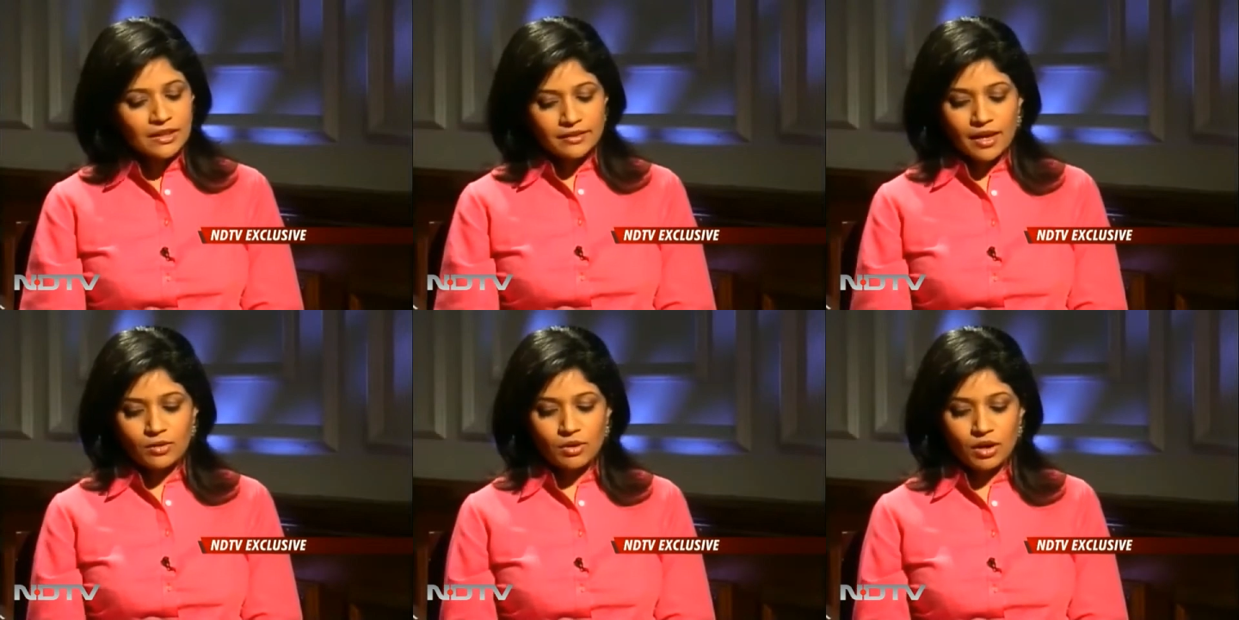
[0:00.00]

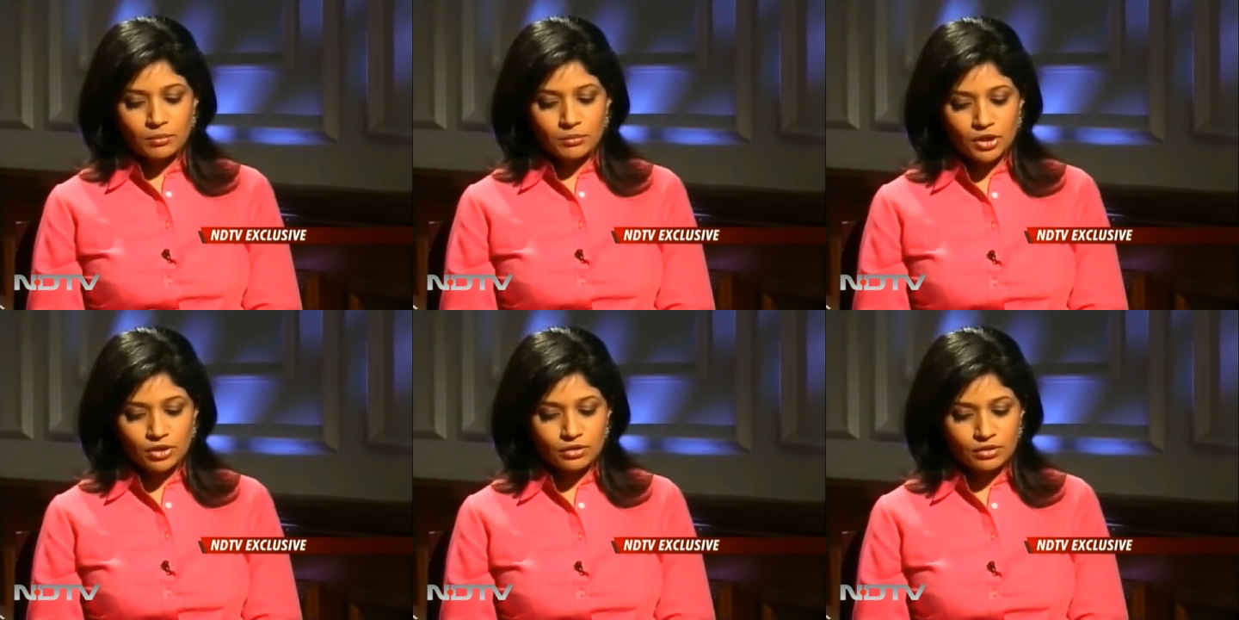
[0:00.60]
Now, um,
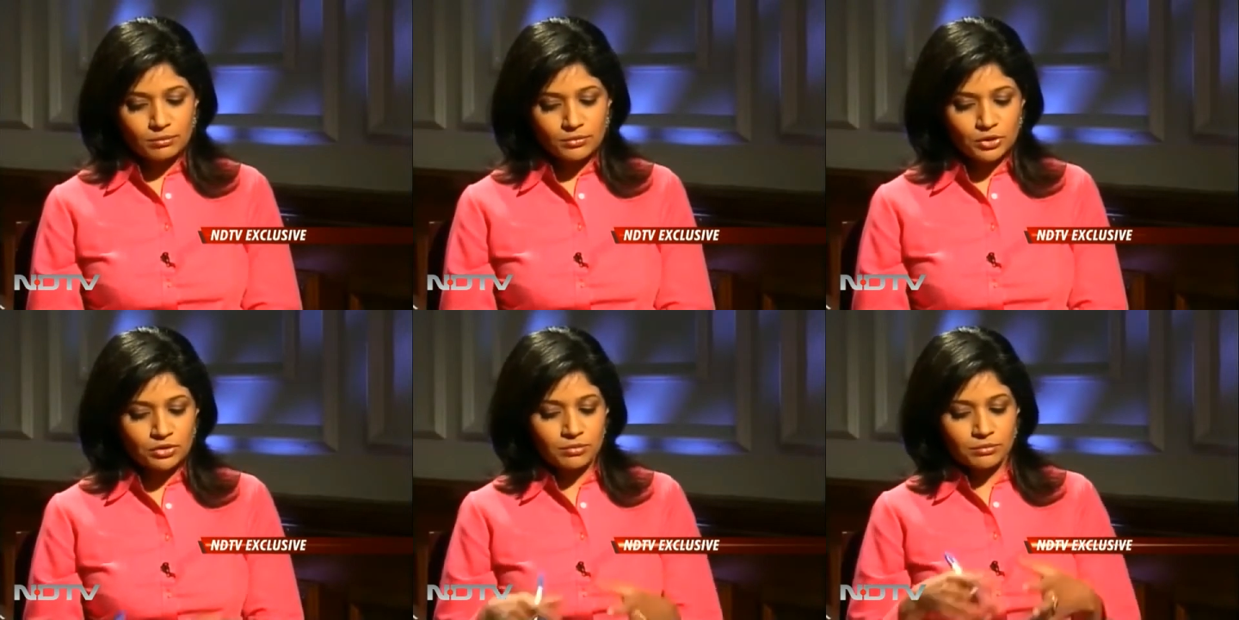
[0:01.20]
you,
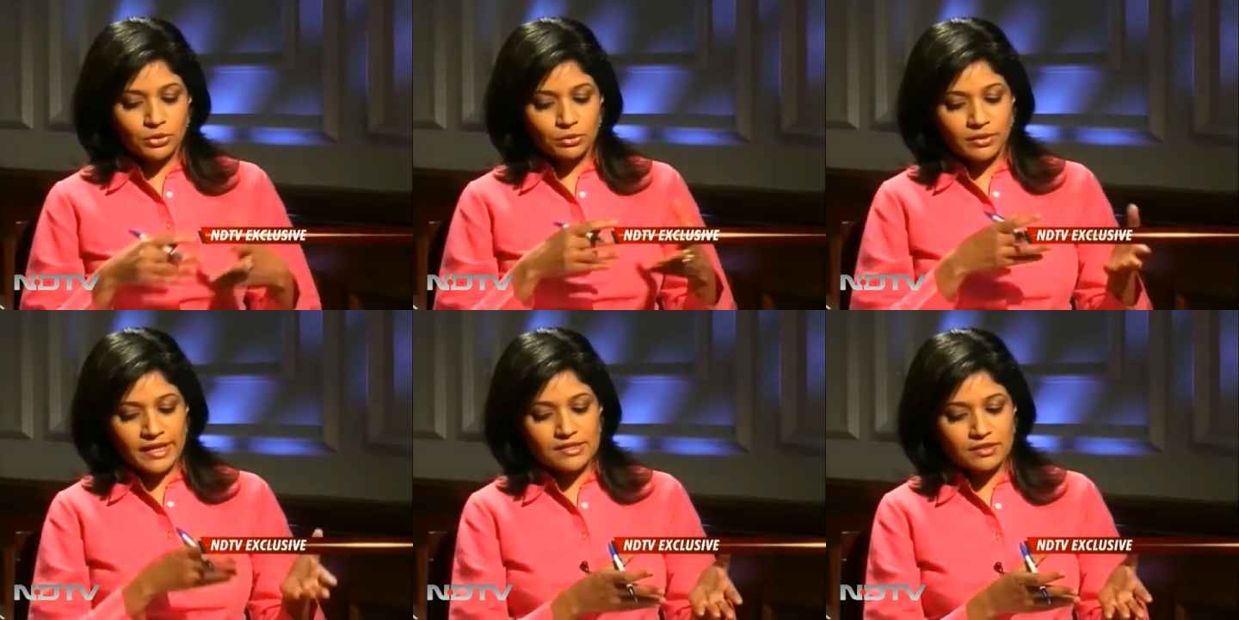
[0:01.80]
know, you
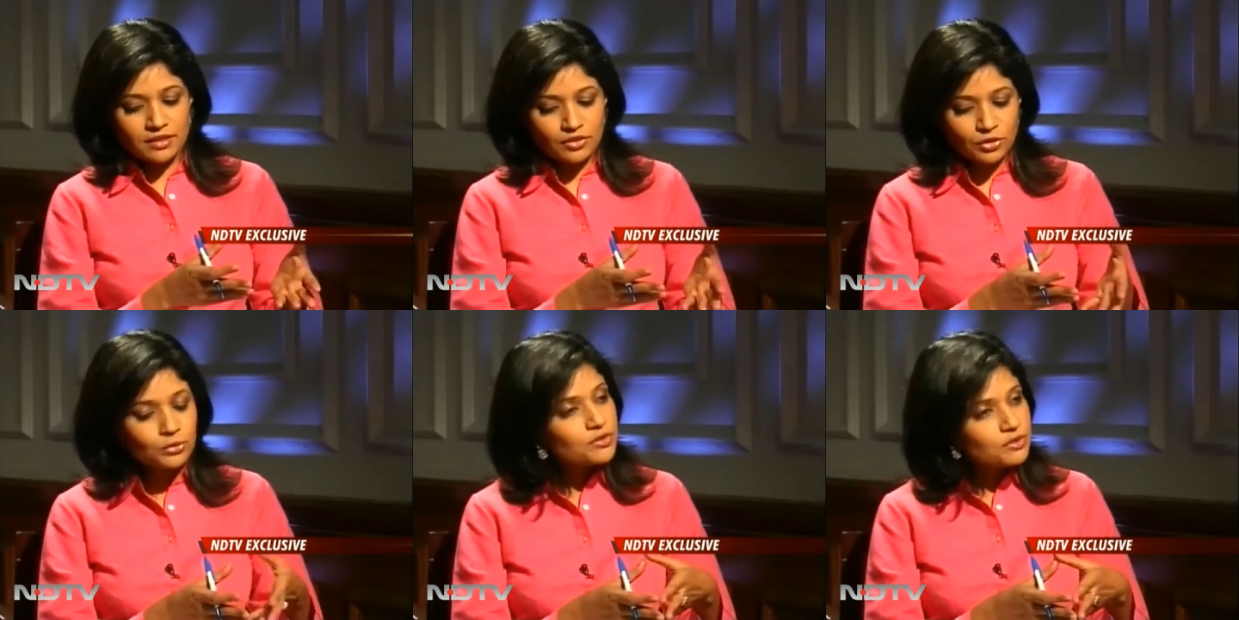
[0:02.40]
hinted that
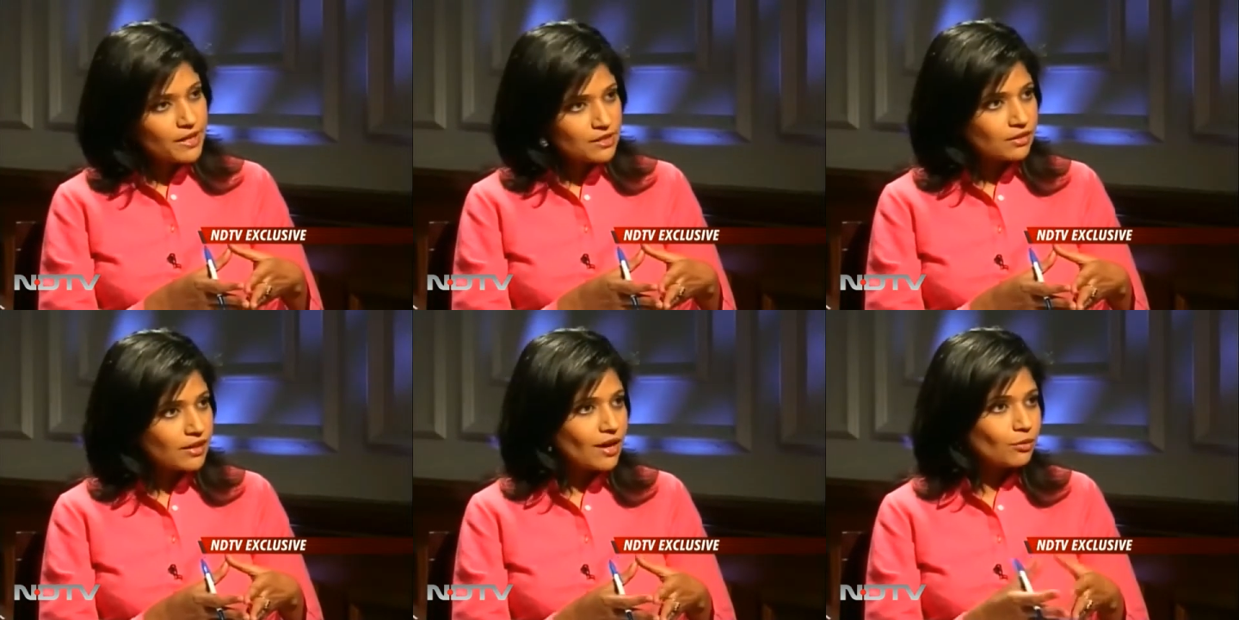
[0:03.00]
growth is better
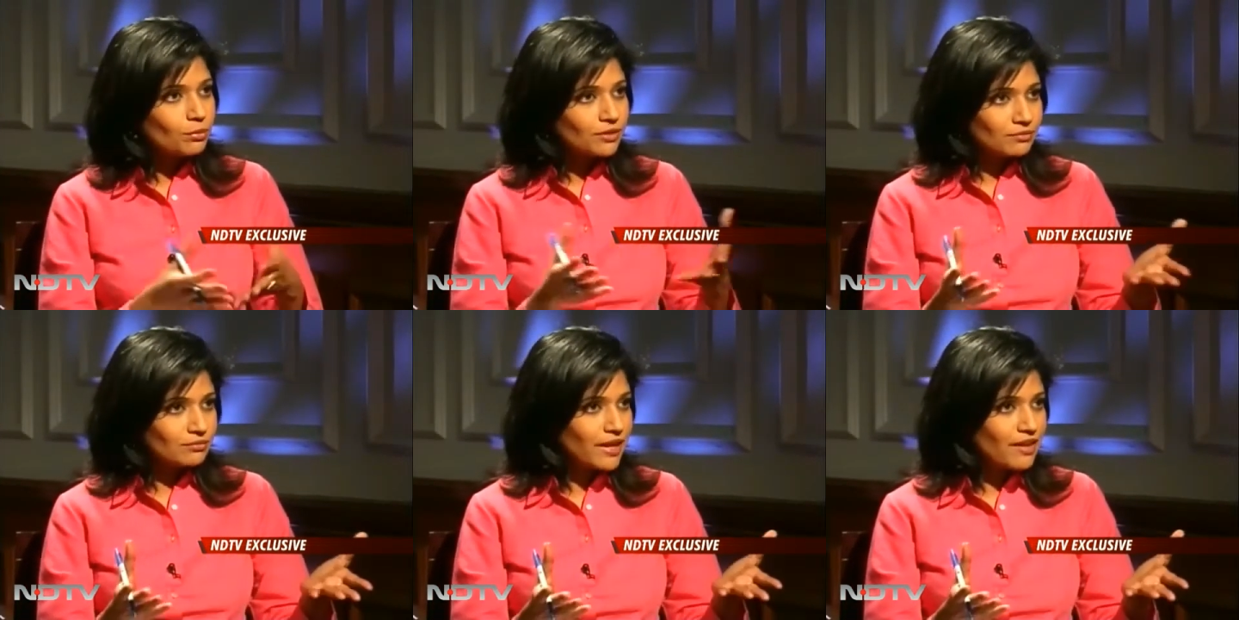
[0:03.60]
now, but
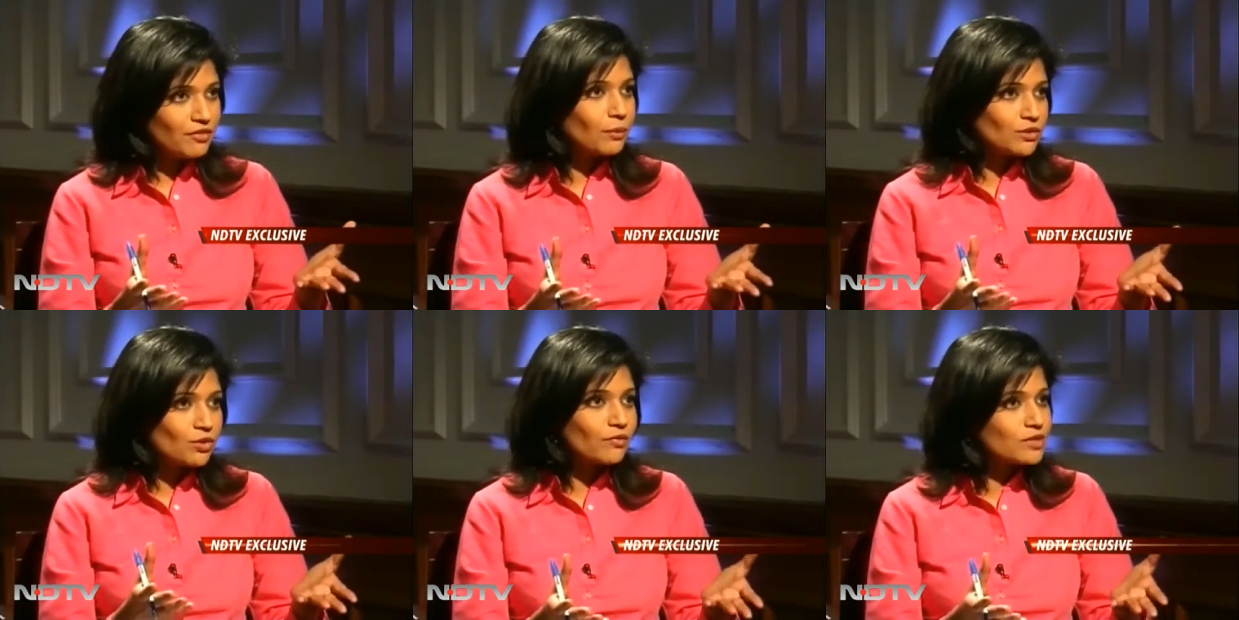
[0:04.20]

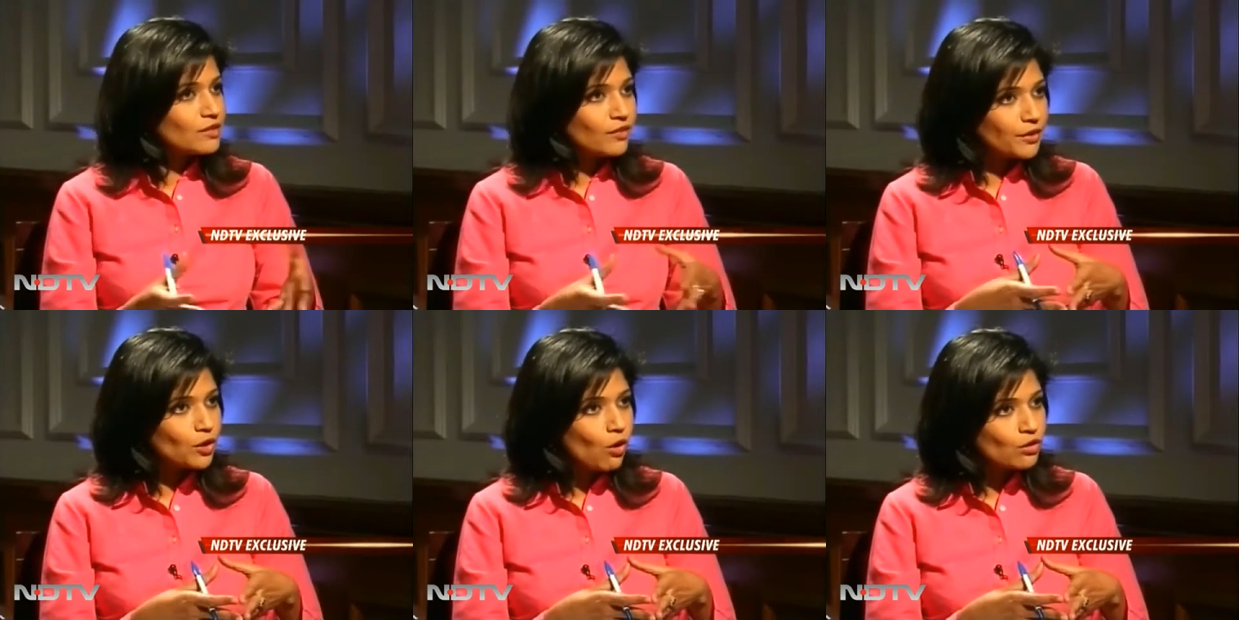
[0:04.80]
everyone's obviously very
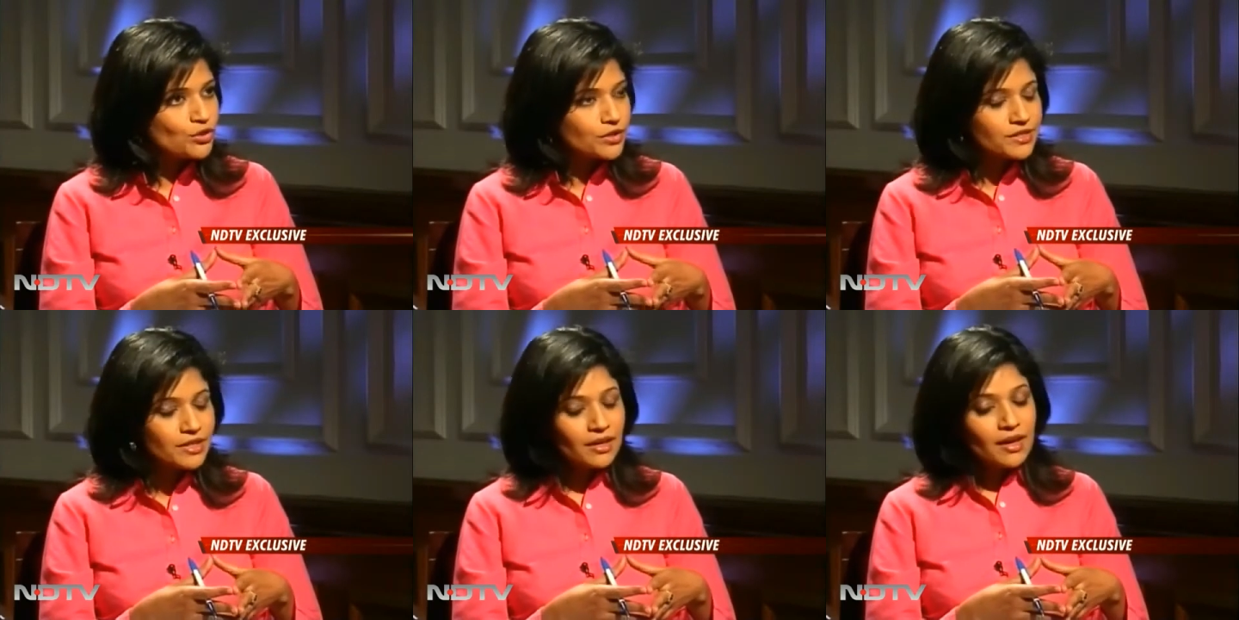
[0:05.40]
cautious.